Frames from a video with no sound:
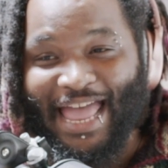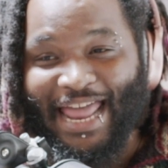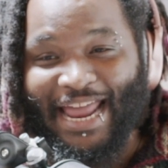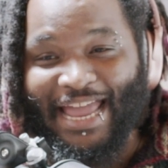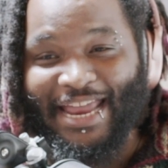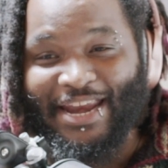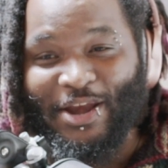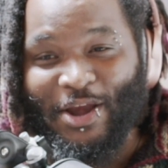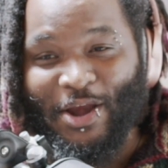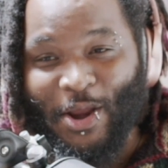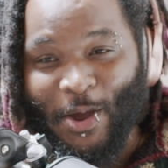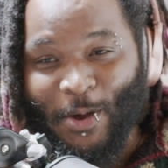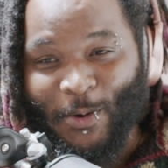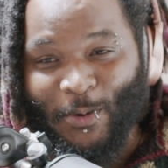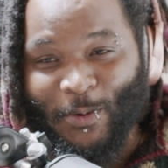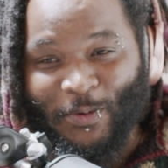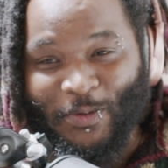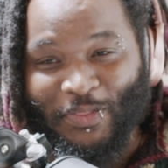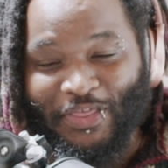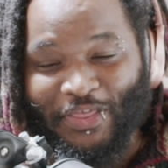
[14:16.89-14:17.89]
And I
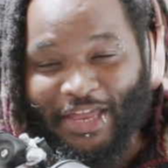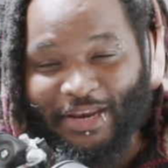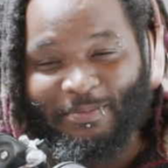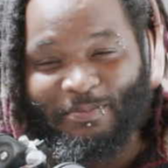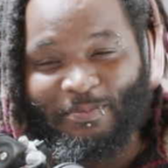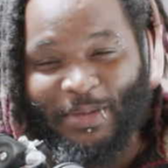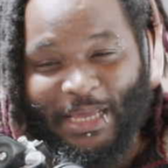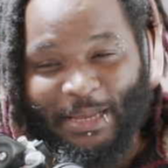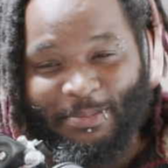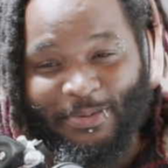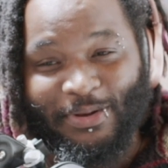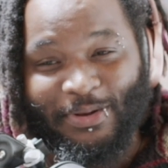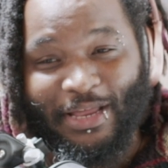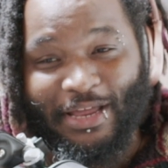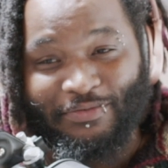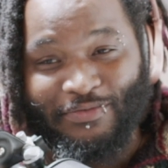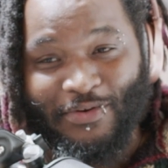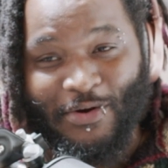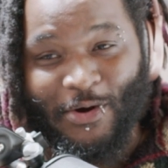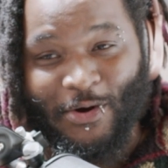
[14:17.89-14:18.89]
know that people
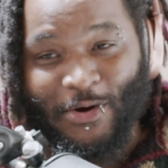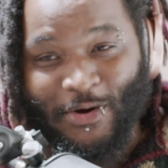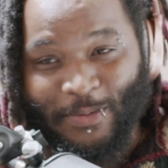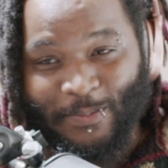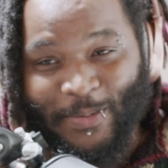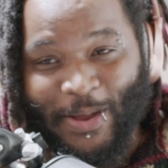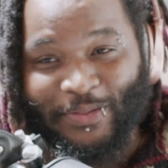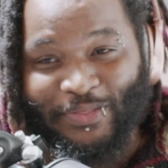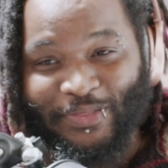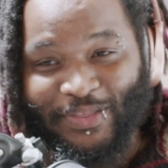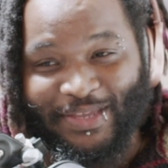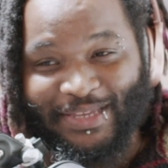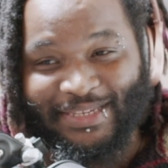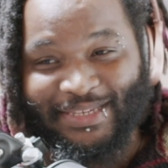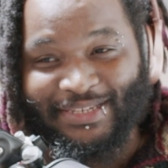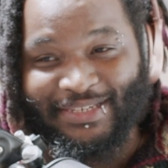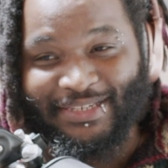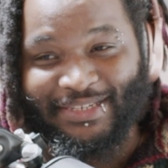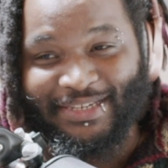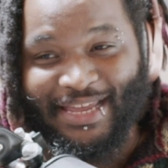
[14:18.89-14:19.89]
have heard about
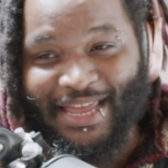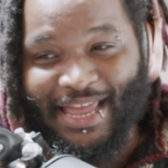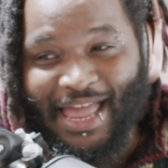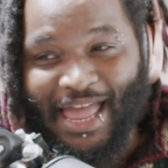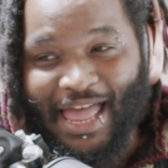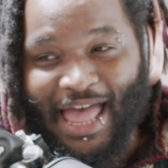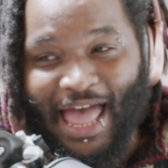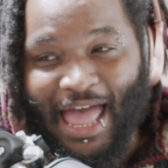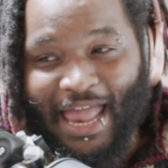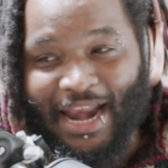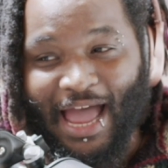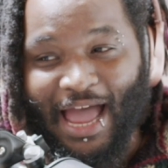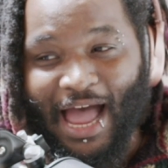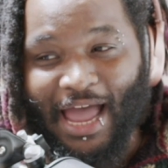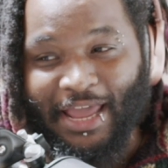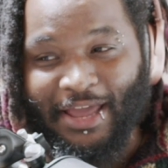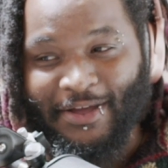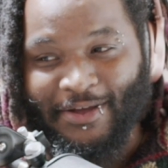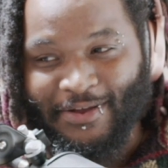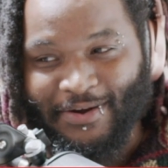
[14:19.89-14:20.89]
this, and
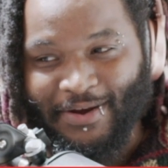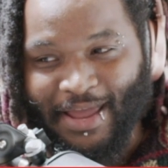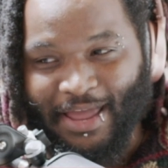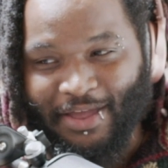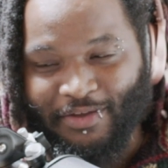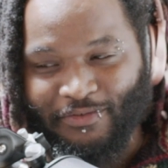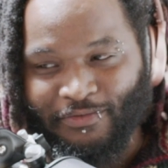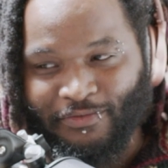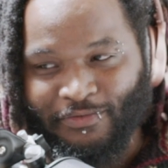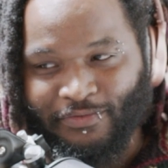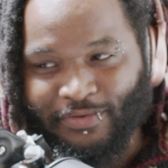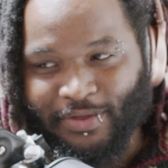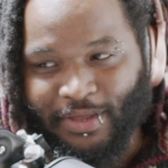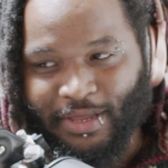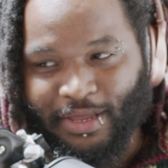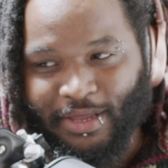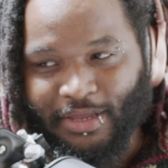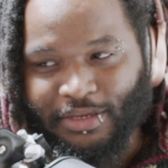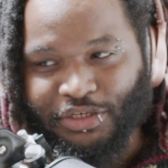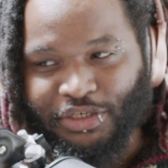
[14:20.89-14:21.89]
I could have
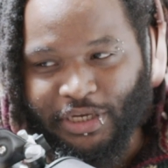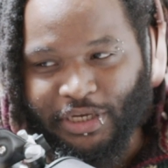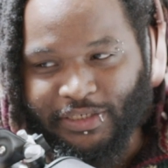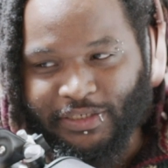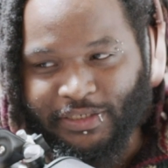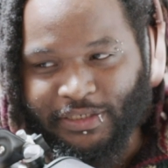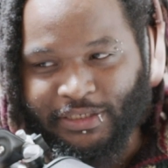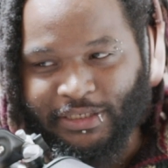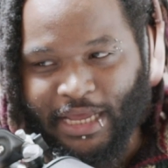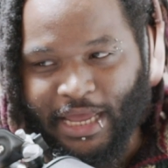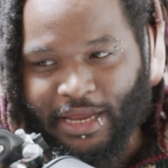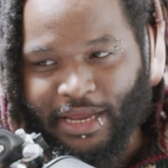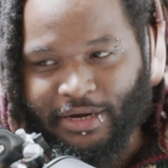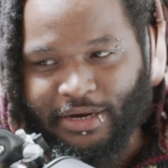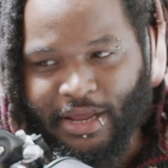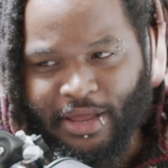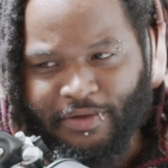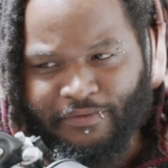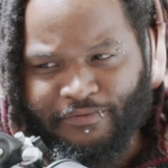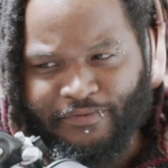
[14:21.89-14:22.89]
just
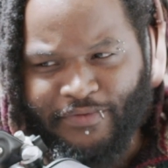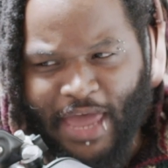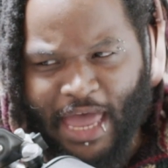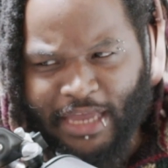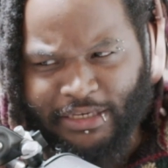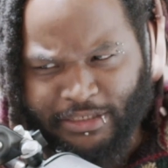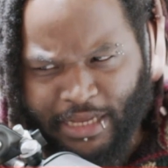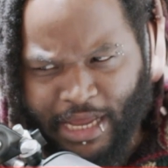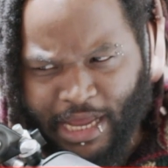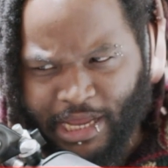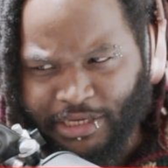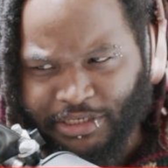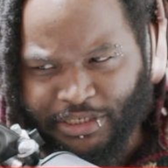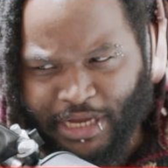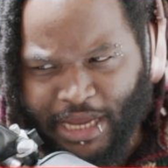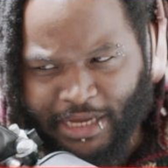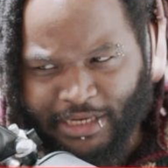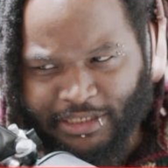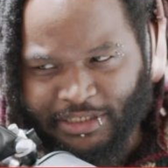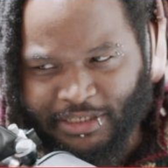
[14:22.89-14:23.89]
said
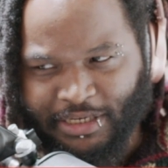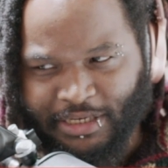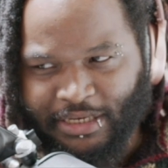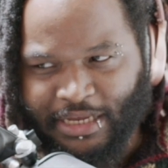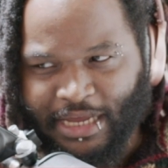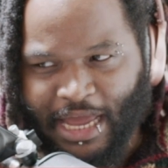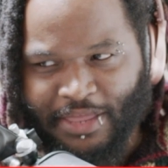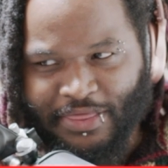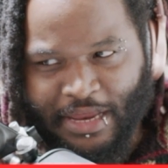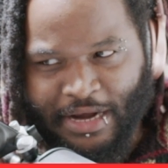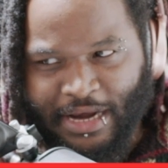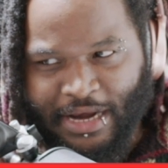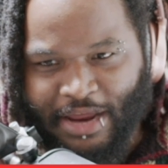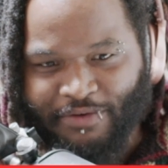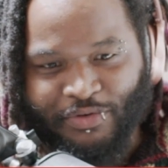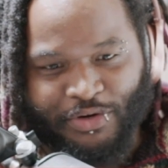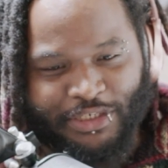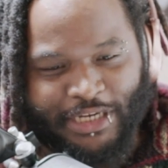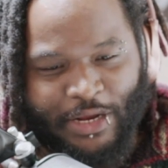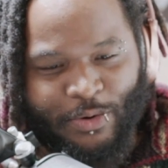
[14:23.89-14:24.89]
Vastedge XT and then
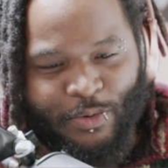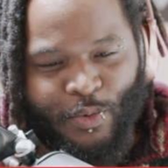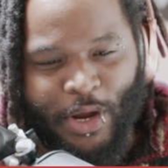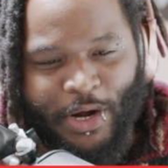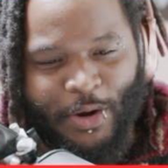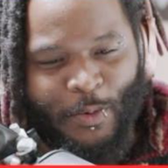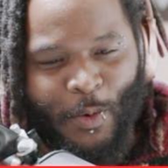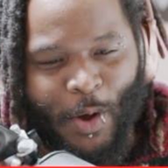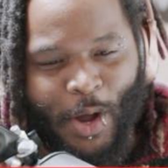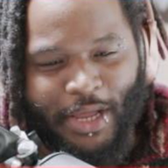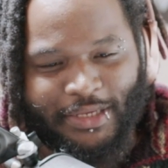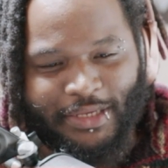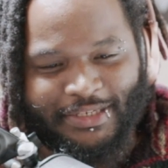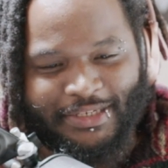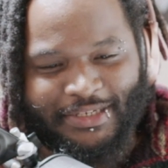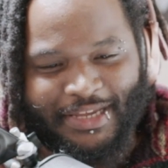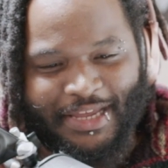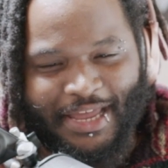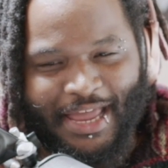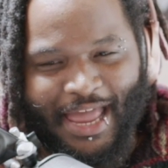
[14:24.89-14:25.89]
never said what it
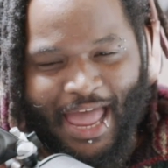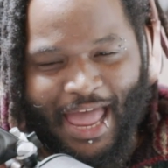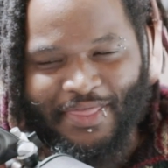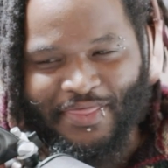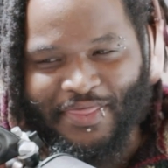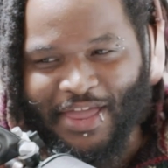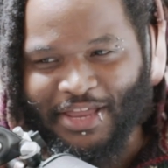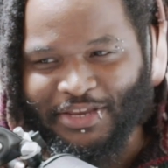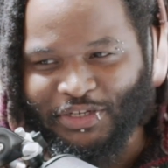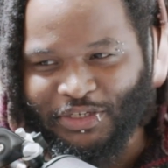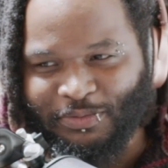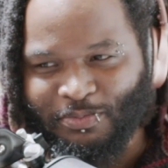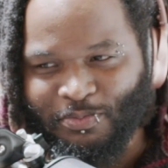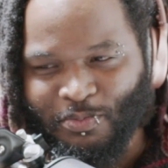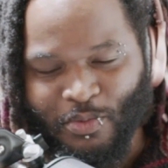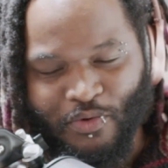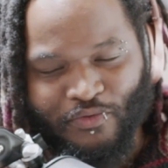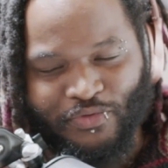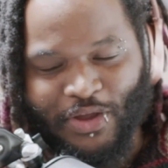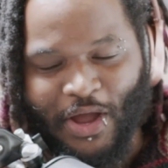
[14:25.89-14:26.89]
was and then just
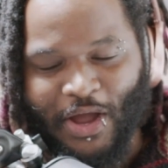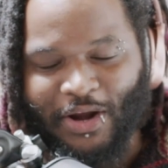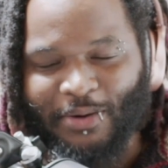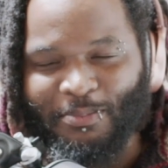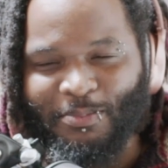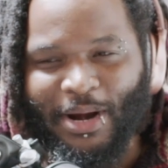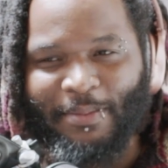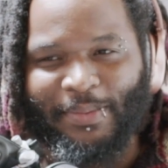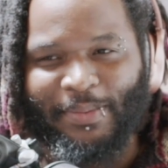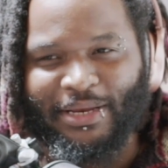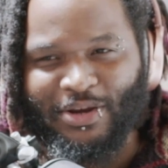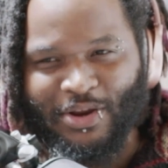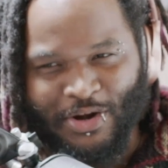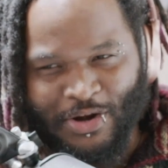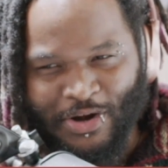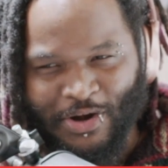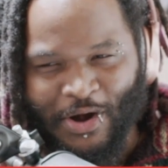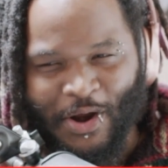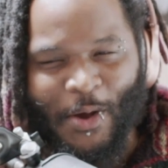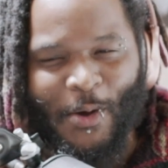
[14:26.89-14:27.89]
moved on. But I'm like,
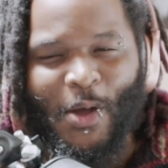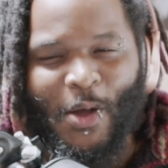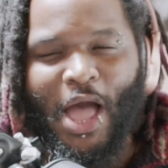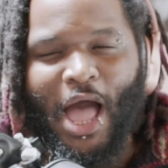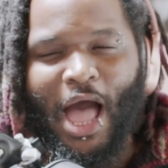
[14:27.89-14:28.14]
no.